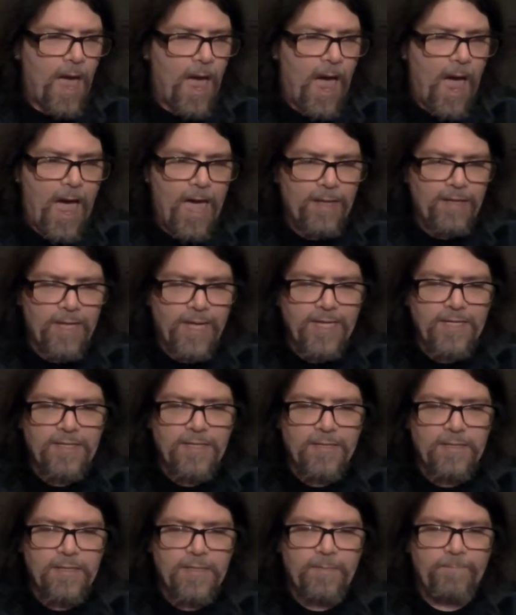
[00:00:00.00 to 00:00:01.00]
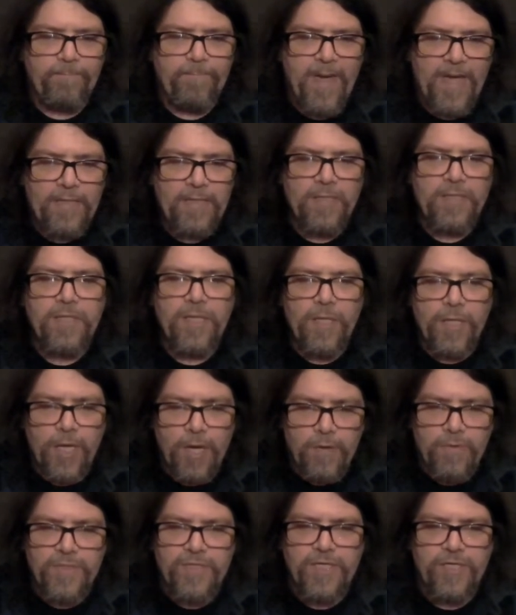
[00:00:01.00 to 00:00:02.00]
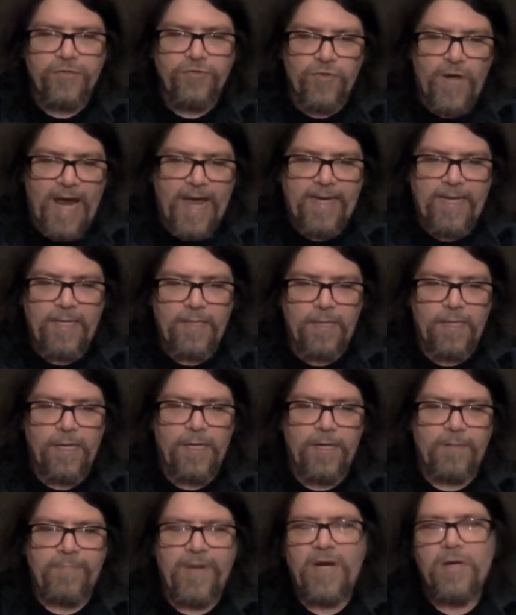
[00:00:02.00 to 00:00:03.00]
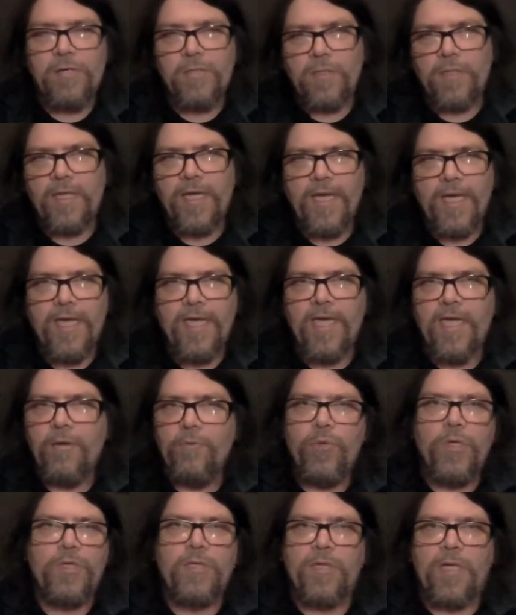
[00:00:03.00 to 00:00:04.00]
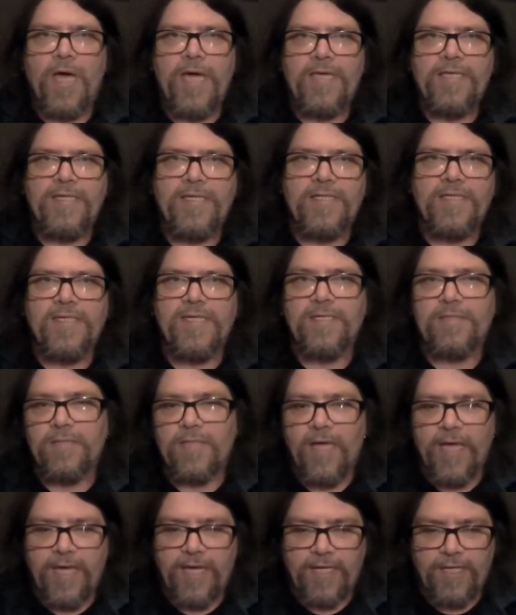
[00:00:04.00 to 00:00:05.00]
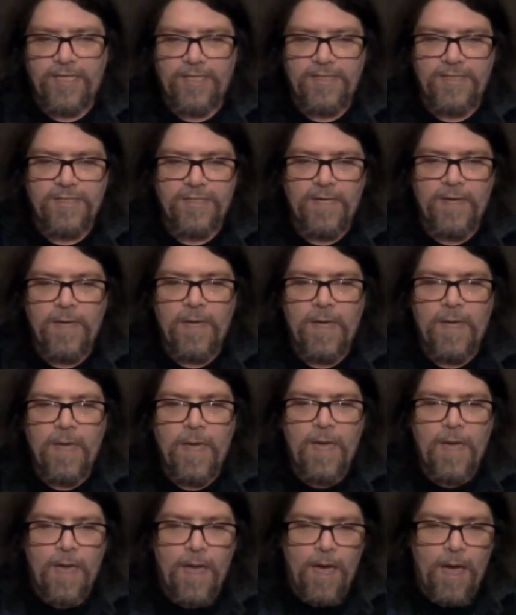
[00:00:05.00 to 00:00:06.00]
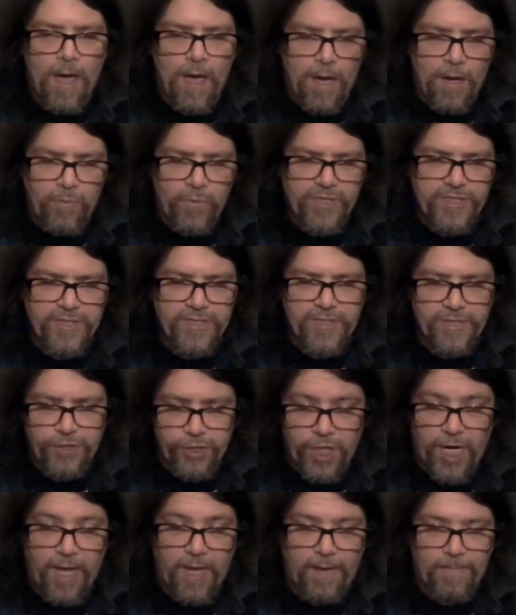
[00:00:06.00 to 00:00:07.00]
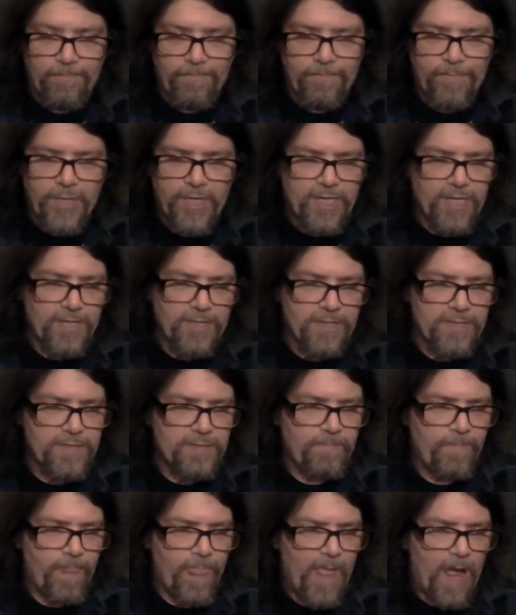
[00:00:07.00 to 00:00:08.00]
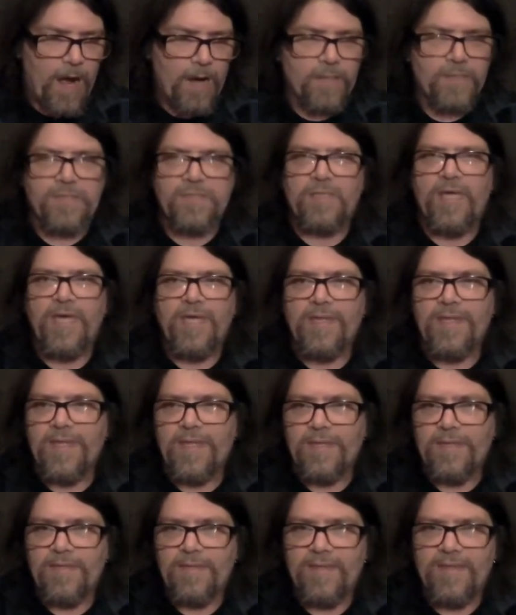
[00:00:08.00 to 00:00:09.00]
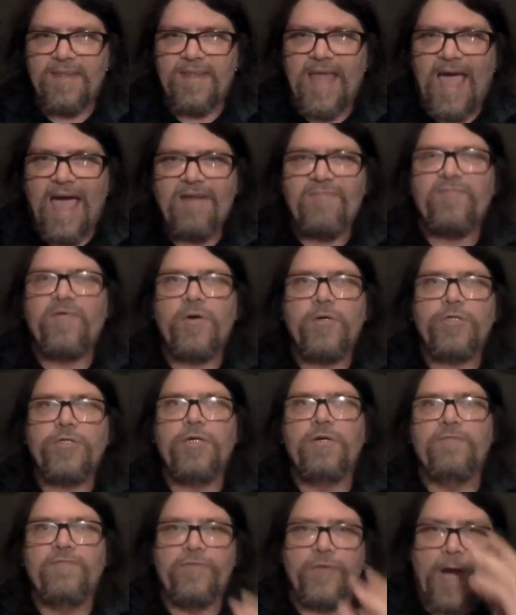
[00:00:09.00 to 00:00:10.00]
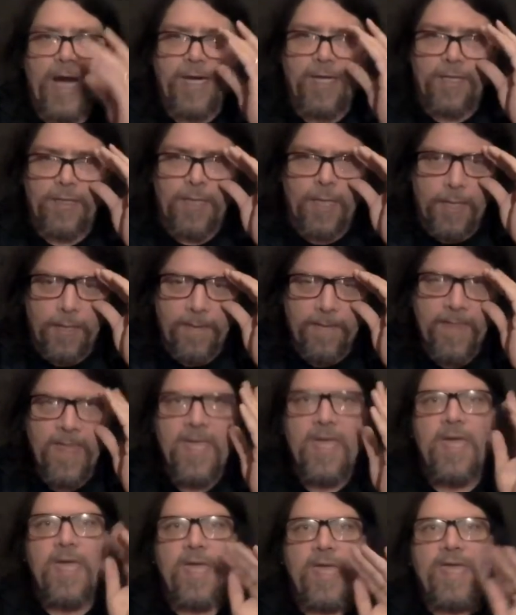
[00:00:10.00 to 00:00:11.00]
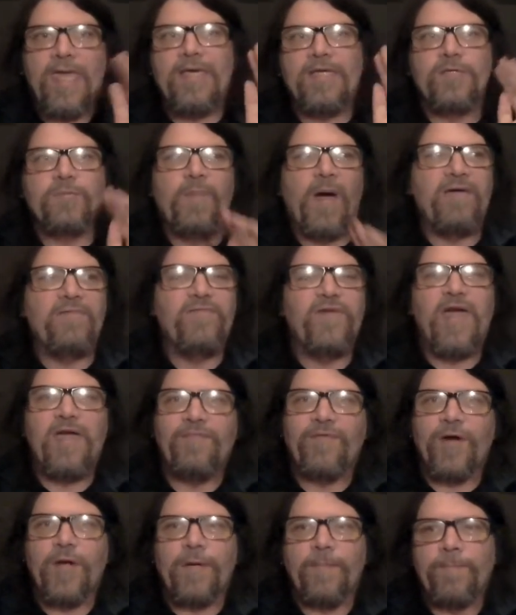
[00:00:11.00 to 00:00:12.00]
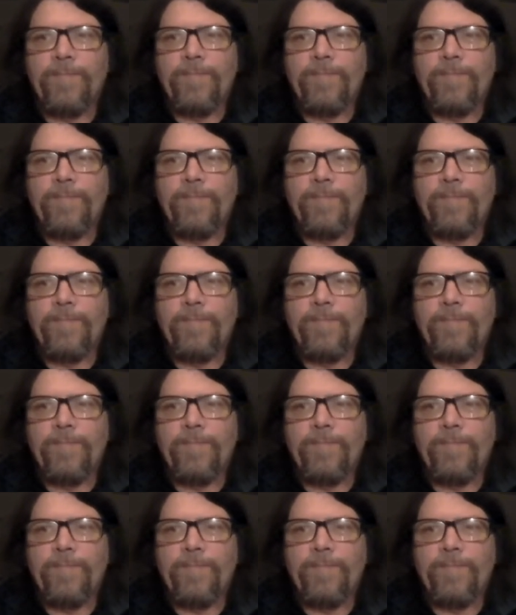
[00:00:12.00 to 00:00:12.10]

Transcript: I liked the Bela Lugosi Dracula, and apparently he wouldn't license his likeness, which is a shame, because honestly, that version of Dracula is my favorite.